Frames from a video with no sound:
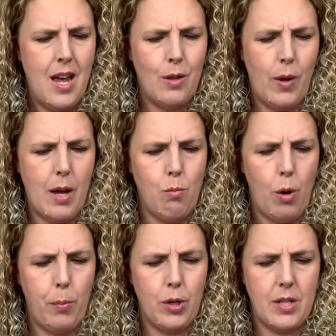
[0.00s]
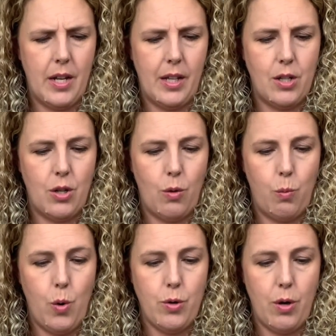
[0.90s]
that will add more personality to your
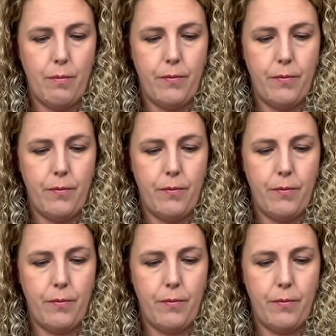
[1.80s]
wardrobe.